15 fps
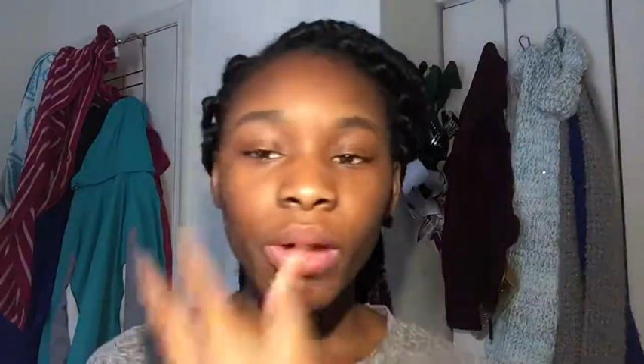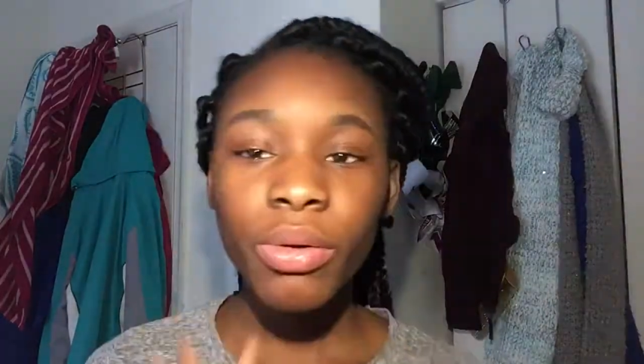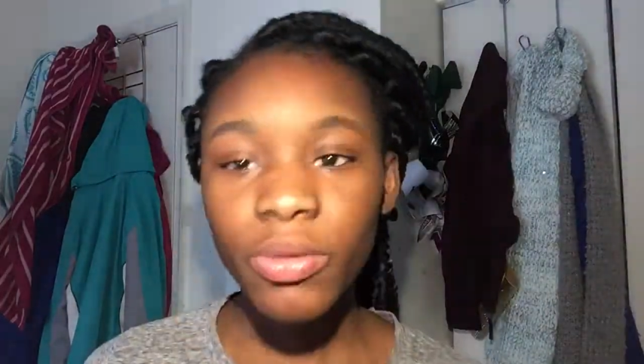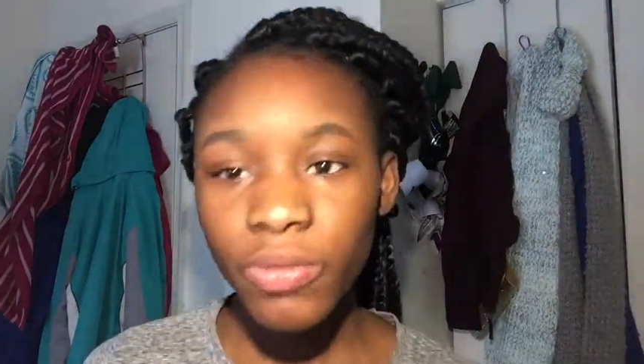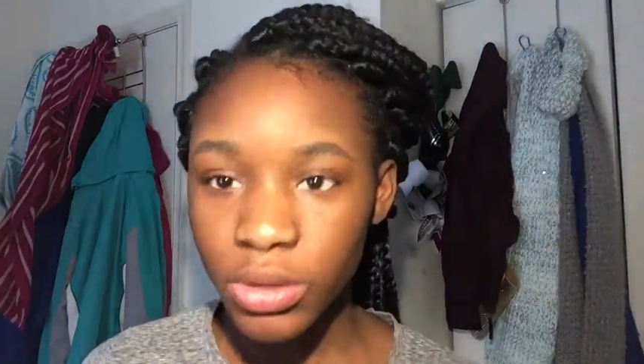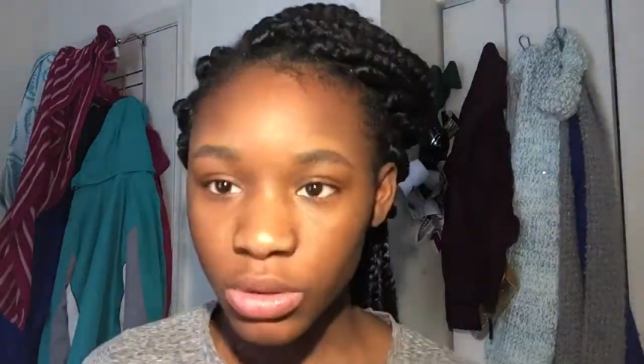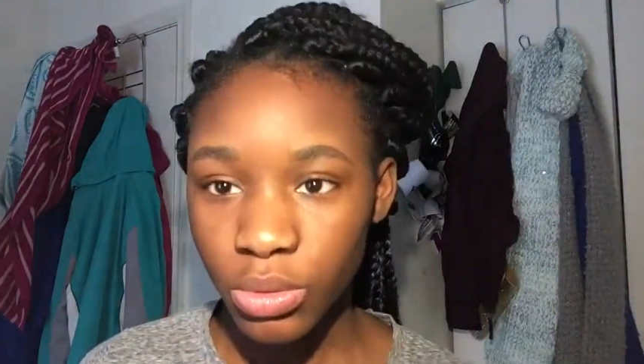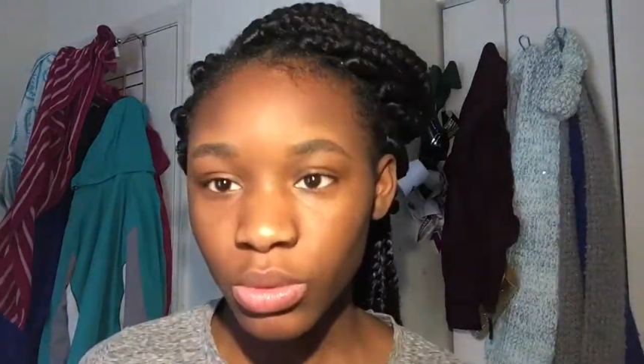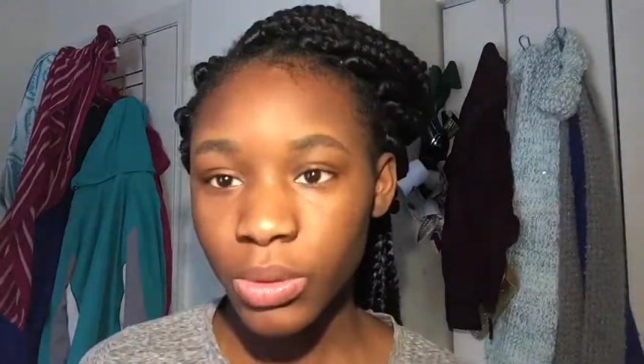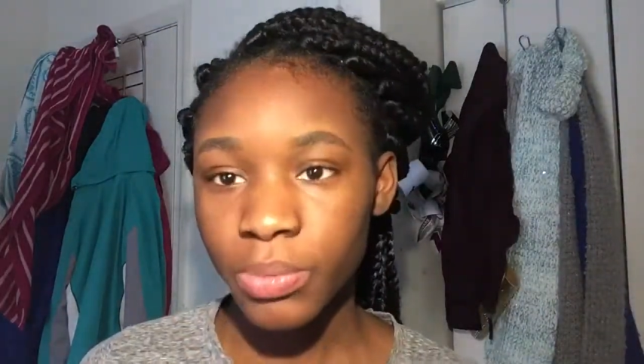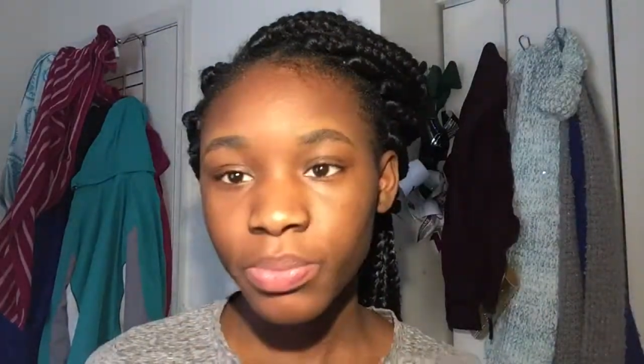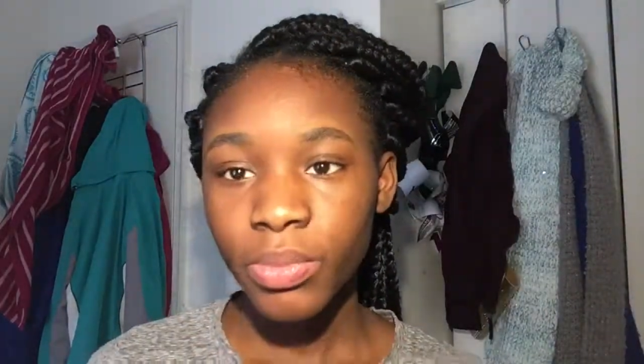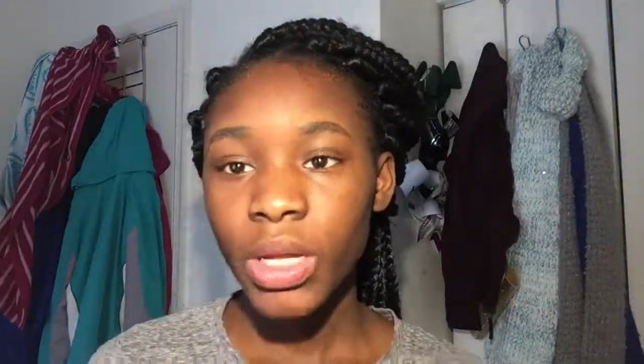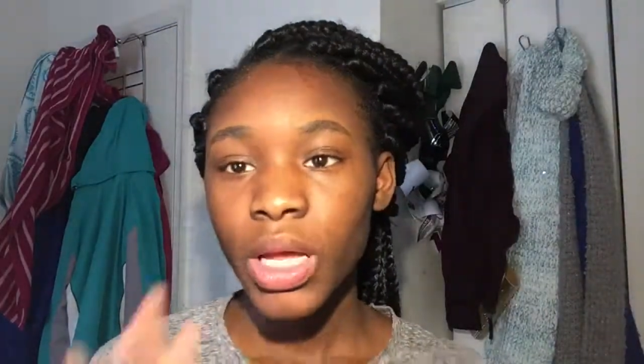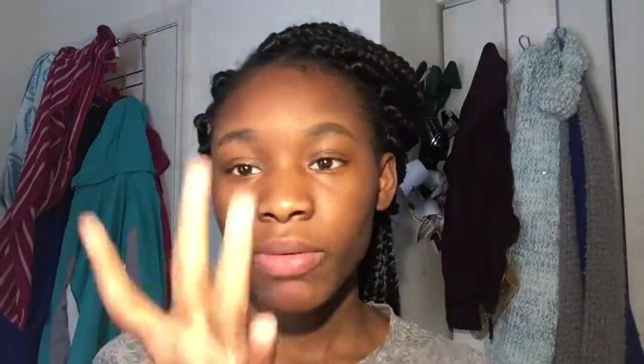I would do for school.
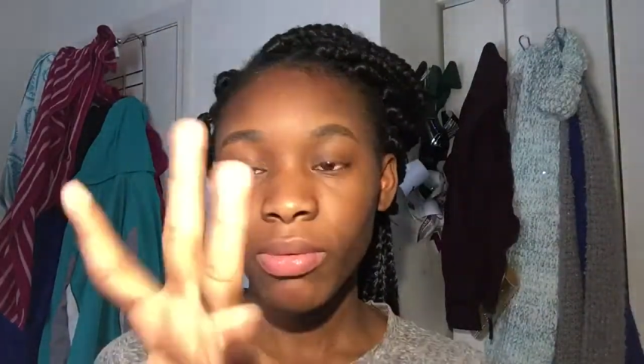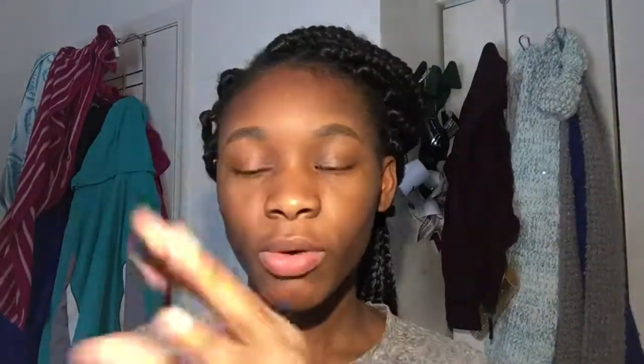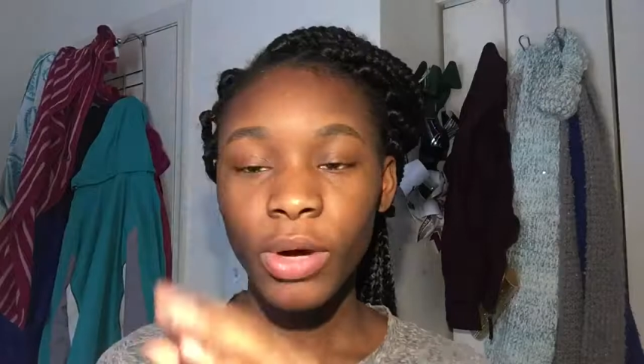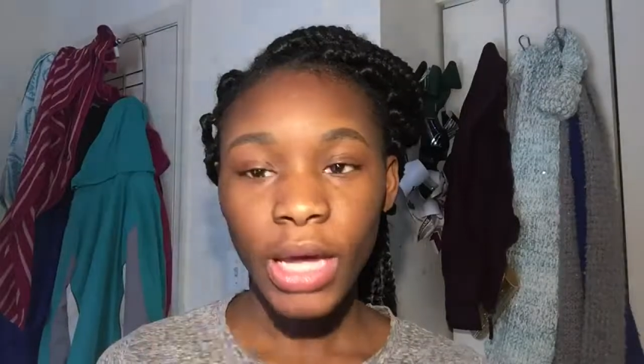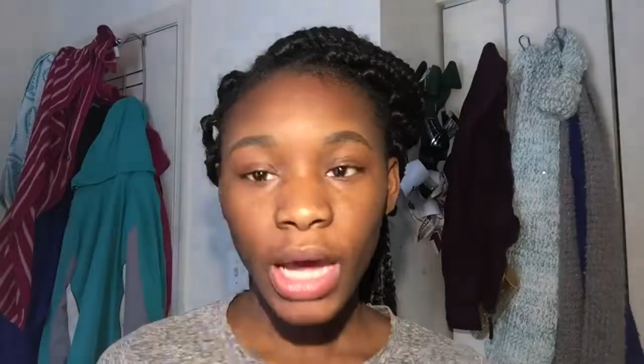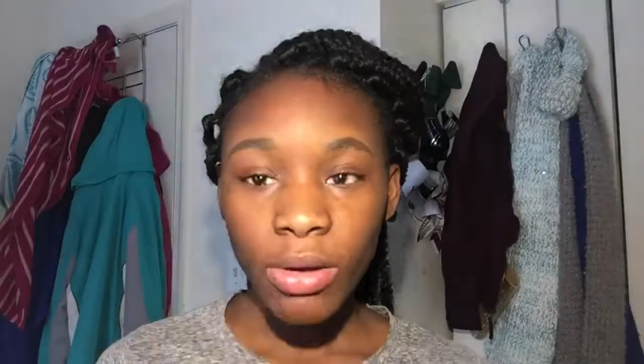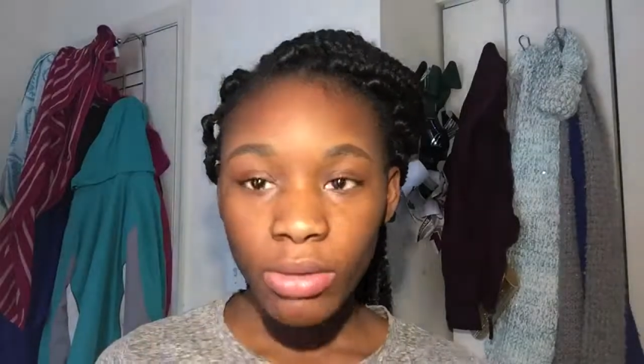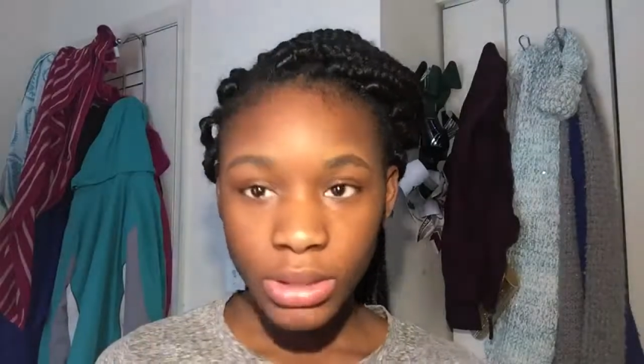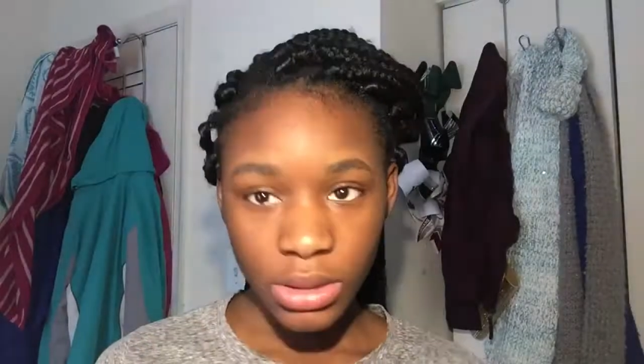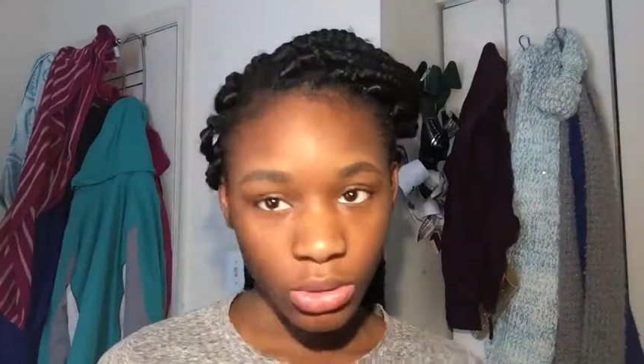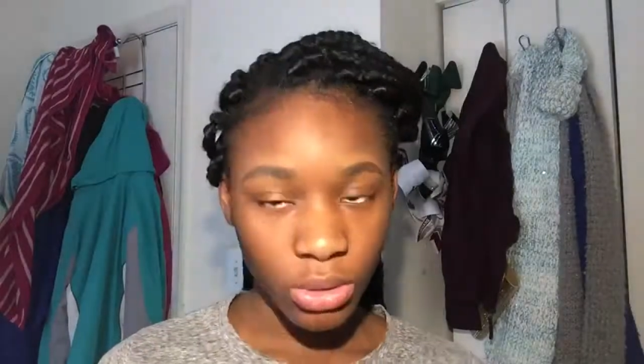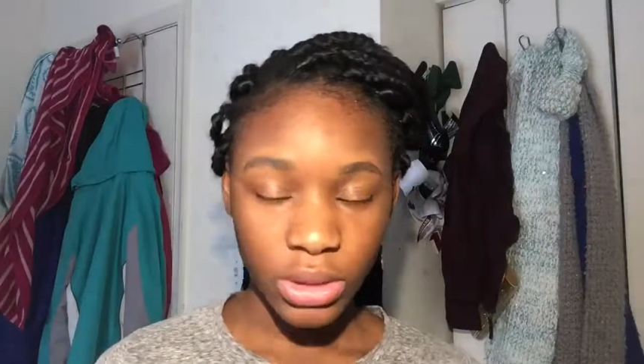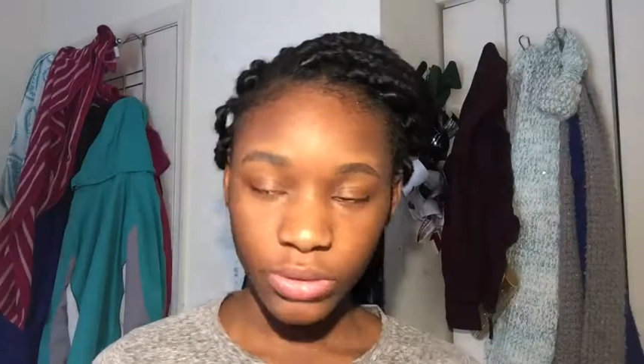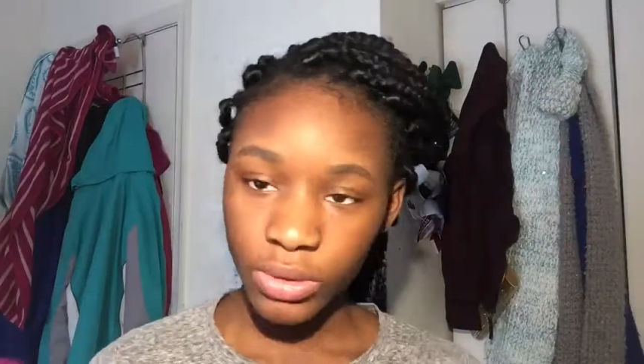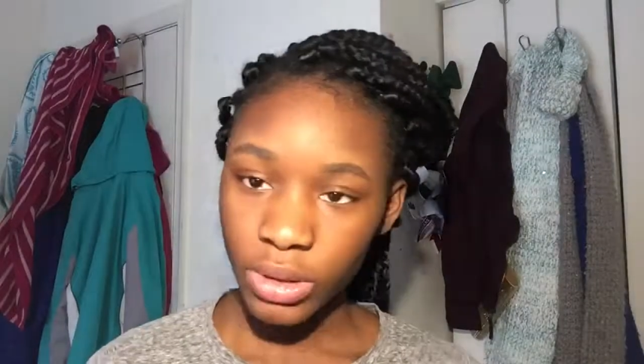When going out, it's a
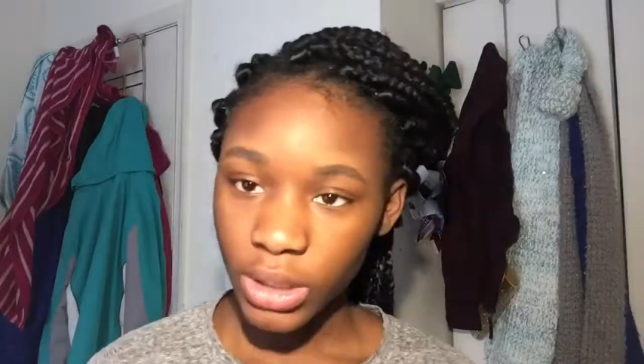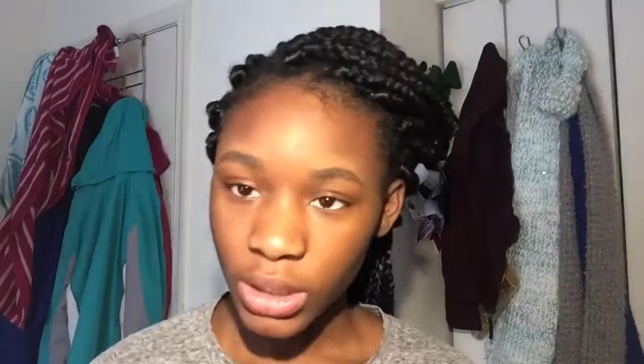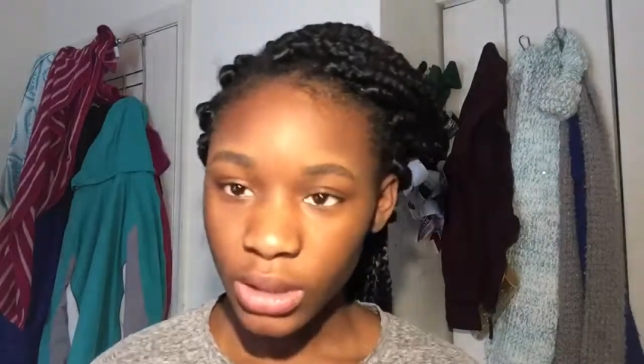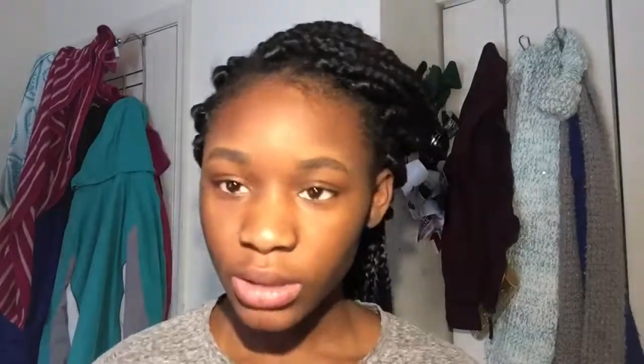totally different look.